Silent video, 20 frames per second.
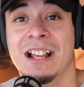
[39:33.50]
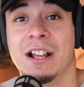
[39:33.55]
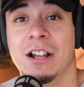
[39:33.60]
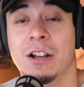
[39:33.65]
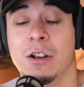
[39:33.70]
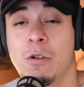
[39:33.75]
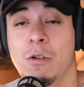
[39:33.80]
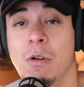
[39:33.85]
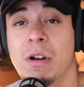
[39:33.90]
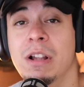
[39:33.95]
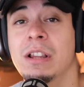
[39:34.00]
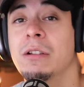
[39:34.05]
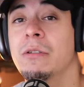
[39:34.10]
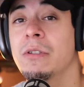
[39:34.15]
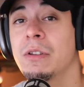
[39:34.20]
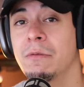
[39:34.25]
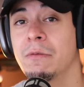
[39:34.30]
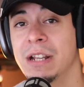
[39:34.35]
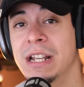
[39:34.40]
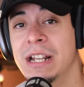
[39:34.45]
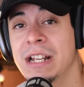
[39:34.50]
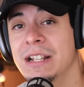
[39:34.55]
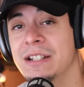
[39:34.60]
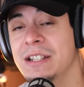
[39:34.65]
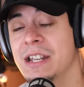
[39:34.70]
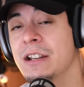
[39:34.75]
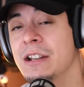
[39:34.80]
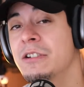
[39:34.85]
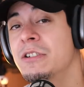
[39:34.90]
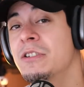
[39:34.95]
going through the
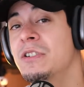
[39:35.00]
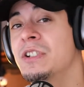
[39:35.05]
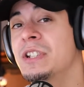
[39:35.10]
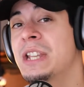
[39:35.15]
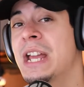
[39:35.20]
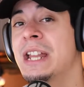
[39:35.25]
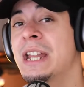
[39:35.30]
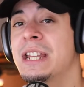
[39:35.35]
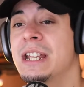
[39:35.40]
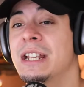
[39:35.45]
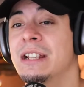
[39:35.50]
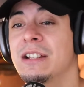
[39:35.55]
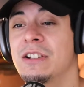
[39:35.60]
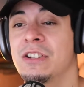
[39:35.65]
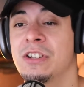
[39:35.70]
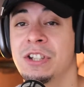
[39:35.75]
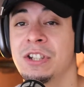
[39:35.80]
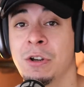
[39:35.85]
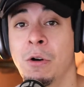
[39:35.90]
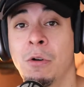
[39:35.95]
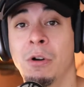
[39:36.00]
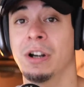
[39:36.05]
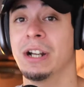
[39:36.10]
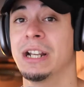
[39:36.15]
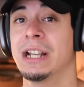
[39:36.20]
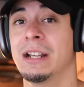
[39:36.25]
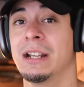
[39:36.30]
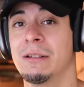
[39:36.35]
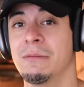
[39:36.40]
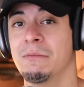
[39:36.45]
readings and understanding the
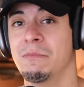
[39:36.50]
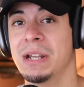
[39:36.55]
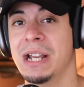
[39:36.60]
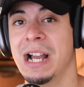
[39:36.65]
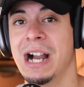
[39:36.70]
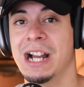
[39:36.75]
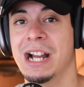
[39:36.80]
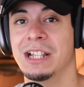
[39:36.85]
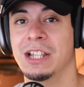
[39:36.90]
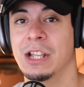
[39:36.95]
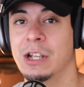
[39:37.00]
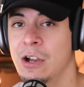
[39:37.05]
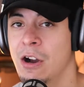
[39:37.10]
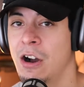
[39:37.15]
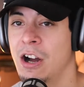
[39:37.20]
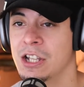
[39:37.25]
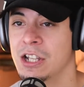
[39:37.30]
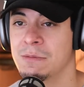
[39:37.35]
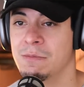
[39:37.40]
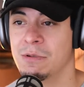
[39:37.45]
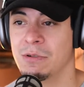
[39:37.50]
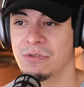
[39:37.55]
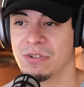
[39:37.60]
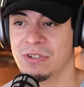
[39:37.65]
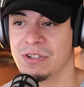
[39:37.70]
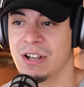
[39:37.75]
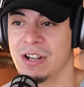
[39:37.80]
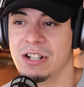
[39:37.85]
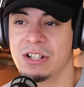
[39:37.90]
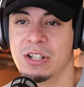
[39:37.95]
story behind the
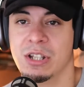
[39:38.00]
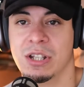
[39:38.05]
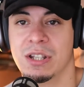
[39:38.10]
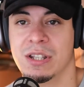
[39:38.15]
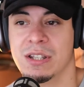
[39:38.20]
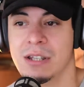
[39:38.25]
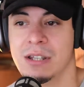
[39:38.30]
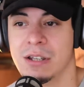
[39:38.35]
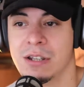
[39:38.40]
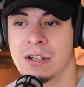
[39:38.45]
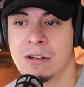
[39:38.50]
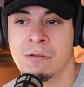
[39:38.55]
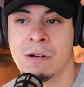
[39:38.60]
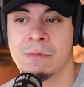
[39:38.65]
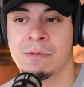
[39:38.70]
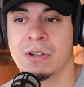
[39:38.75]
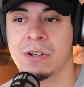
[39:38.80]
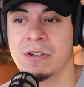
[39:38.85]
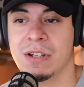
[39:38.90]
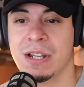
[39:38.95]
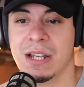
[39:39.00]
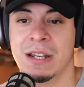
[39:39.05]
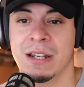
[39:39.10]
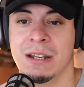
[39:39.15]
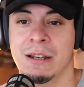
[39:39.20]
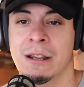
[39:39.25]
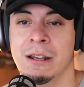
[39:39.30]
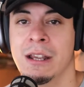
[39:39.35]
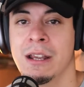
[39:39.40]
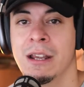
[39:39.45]
Gospels, not just the scriptures
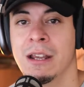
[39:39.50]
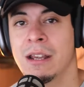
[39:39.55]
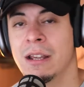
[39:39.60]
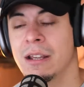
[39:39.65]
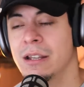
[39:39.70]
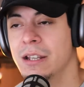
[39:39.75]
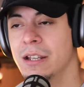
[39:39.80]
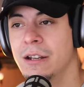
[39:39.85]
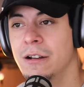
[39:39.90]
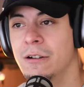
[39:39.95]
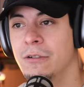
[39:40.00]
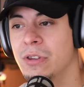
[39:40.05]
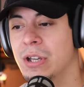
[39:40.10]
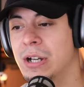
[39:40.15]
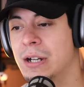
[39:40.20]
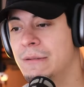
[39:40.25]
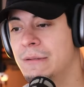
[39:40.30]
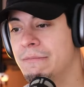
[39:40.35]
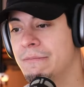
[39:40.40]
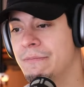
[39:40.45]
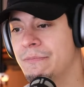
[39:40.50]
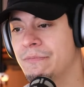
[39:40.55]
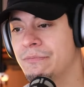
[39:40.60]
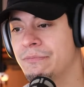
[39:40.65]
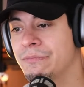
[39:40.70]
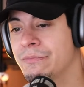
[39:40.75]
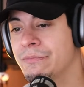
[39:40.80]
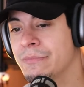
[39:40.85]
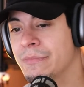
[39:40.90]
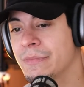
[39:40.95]
and
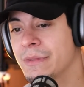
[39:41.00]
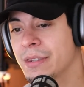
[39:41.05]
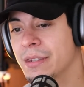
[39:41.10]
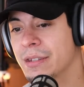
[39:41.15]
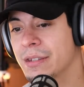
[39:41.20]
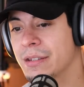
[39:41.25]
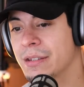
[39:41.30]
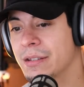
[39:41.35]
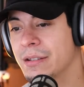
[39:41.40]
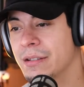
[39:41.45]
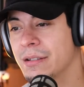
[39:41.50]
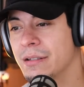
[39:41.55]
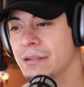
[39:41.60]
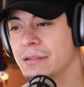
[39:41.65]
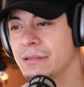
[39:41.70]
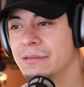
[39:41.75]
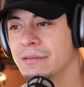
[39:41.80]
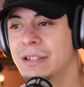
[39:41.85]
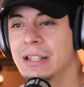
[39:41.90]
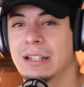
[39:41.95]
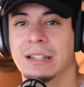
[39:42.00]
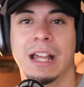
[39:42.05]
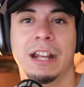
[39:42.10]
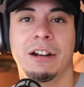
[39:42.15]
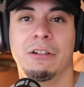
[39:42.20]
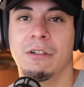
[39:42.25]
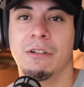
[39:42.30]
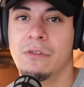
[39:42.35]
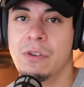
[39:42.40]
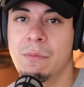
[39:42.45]
the
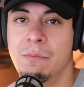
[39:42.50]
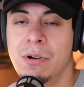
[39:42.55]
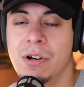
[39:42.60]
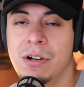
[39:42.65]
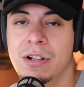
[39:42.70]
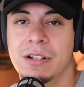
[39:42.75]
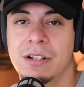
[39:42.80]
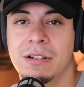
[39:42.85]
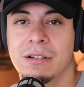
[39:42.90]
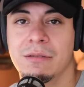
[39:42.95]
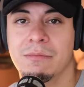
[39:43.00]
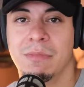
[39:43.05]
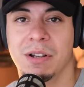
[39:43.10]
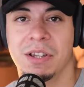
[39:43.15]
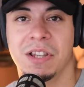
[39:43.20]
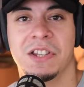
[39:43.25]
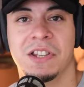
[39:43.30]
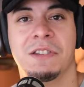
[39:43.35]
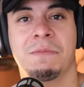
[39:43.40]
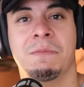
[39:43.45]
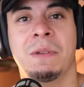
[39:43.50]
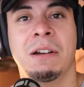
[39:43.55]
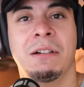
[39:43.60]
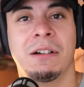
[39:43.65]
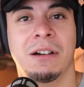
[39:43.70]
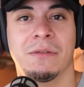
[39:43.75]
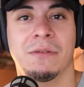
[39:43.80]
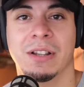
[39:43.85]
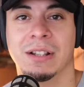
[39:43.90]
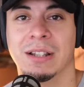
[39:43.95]
letter of the book, but the
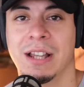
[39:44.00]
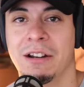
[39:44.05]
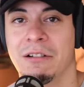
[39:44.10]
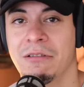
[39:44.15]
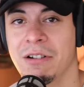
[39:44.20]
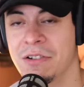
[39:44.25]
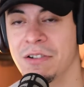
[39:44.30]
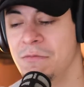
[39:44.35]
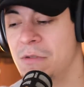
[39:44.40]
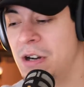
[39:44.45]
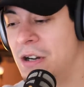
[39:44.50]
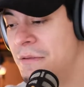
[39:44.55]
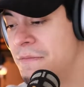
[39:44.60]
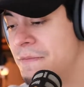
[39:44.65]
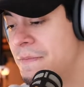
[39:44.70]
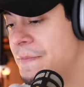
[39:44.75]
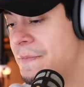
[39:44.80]
spirit of the letter as well.